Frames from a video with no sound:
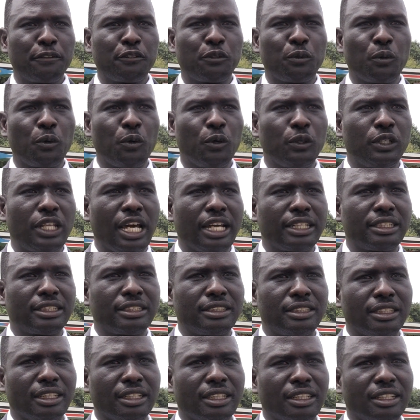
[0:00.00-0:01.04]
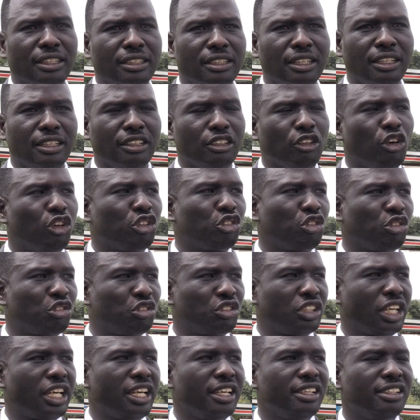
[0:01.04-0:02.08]
through that, they also
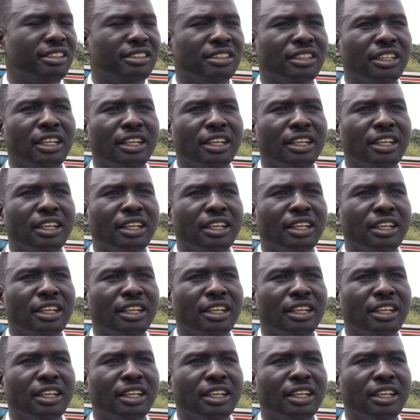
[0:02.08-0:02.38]
say